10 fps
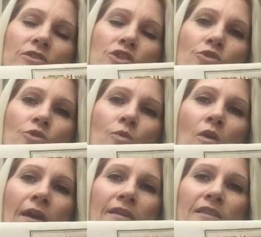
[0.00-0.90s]
sure
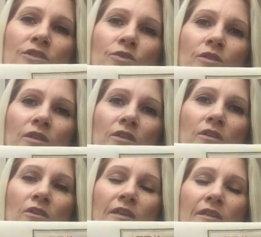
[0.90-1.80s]
why this took a lot
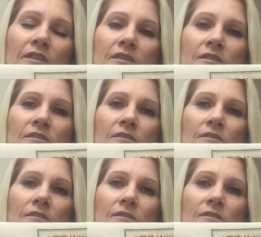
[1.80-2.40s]
longer than